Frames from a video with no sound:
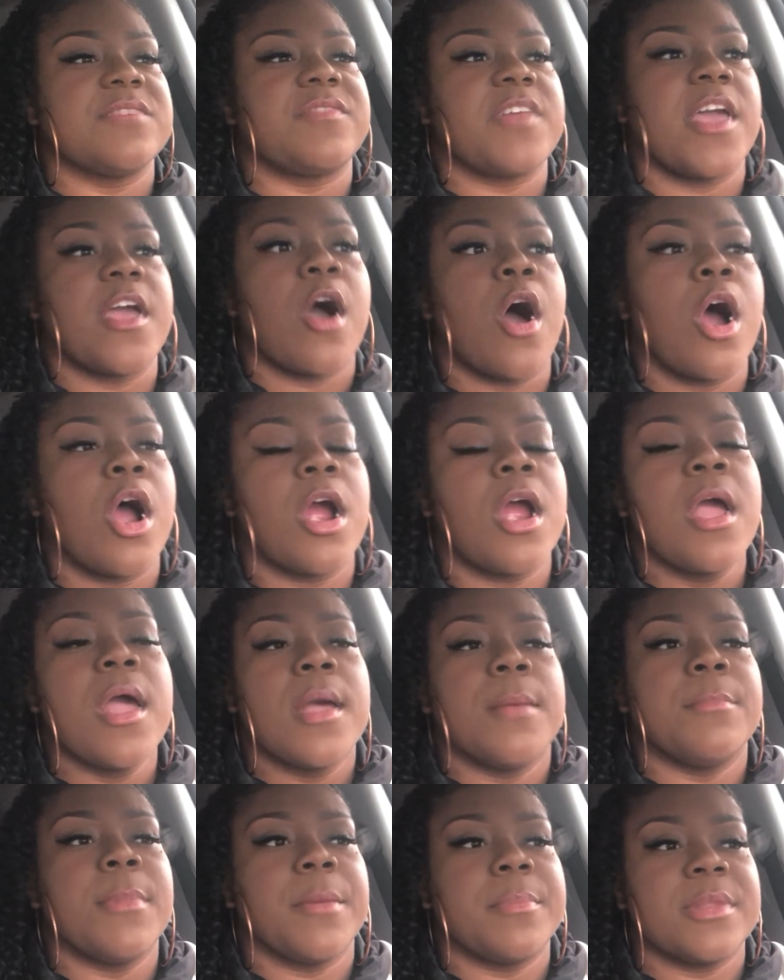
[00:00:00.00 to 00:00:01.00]
If they are,
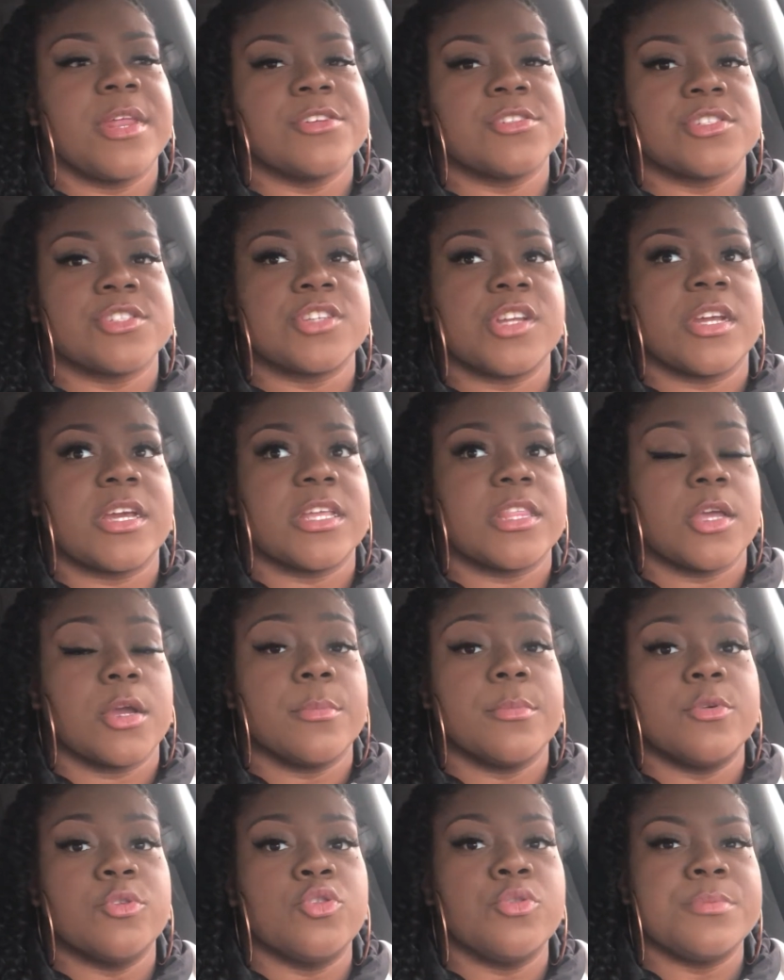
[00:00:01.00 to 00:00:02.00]
maybe they're just gonna get
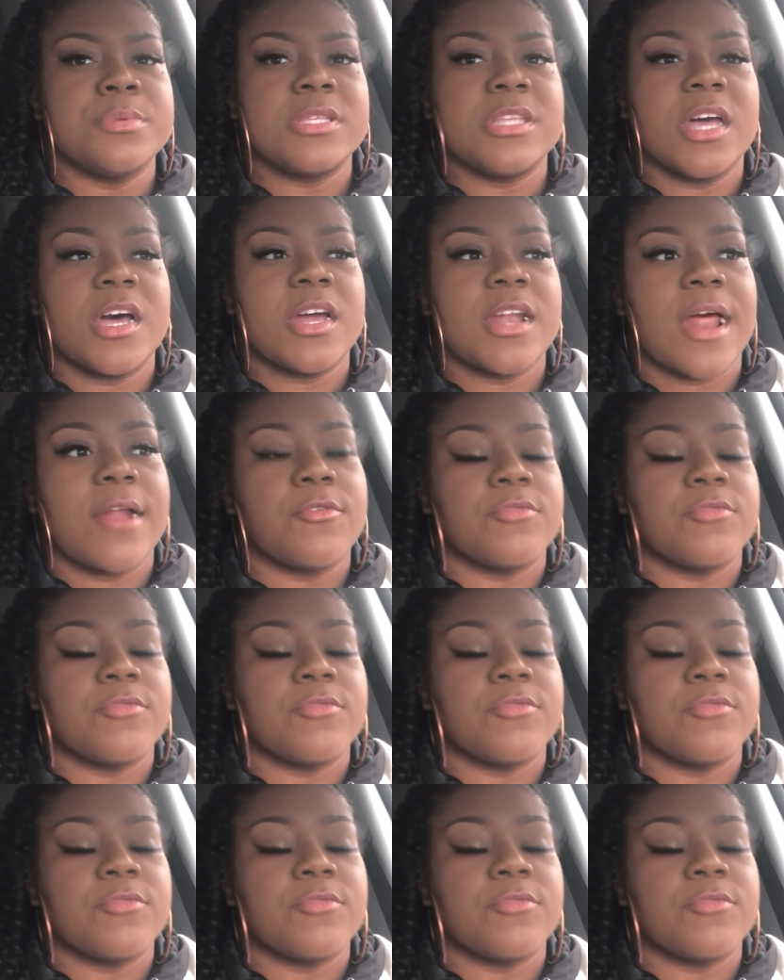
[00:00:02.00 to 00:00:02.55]
their boobs done.